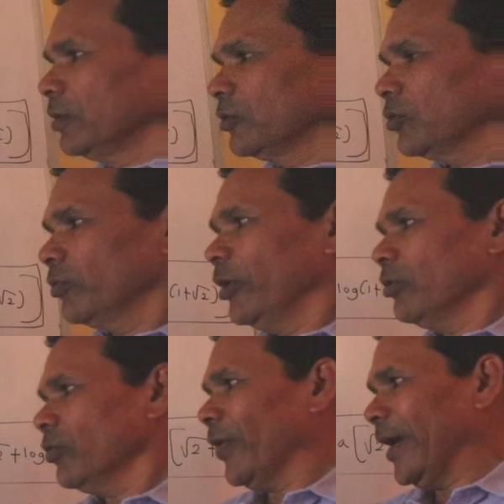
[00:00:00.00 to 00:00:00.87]
So we
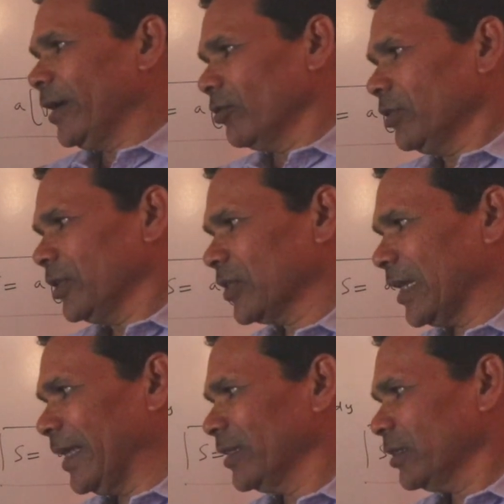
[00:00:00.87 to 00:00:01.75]
have to find out this
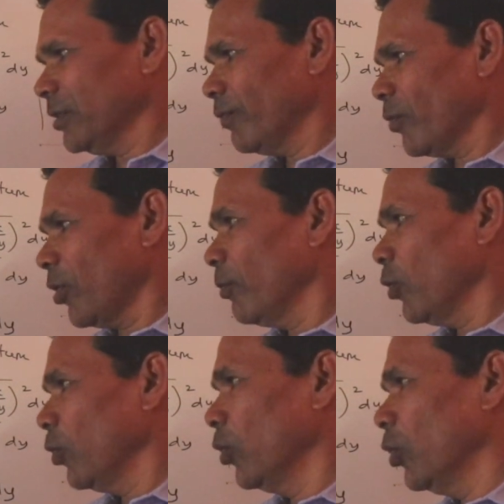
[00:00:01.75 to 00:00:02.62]
length
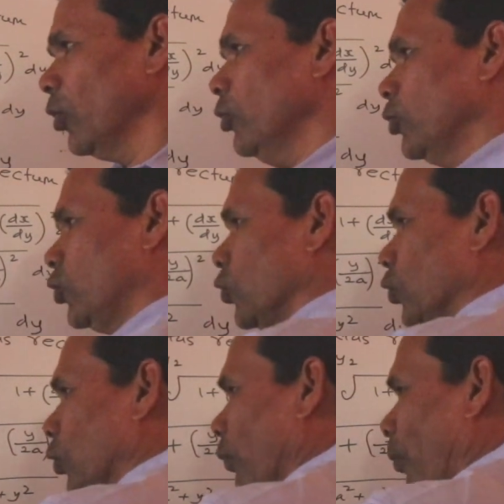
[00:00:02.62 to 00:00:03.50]
from O
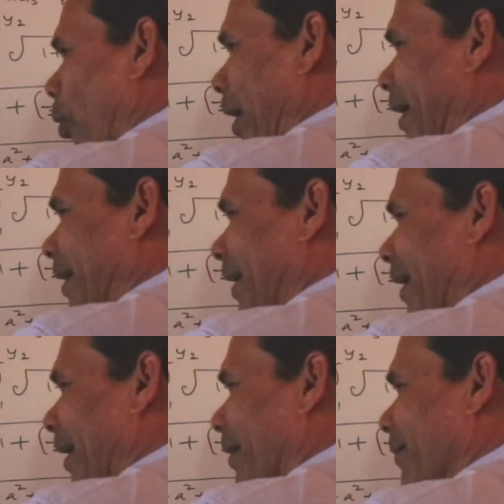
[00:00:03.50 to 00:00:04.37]
to point
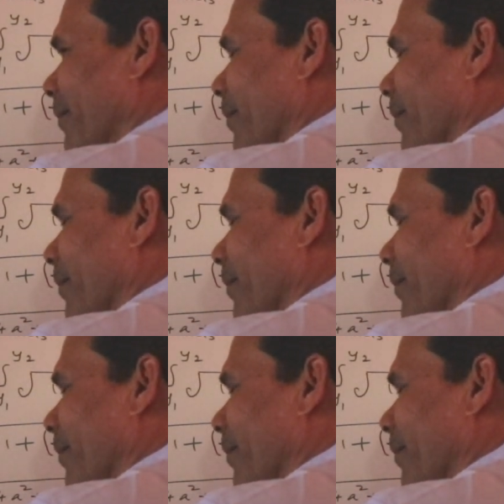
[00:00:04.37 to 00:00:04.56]
A,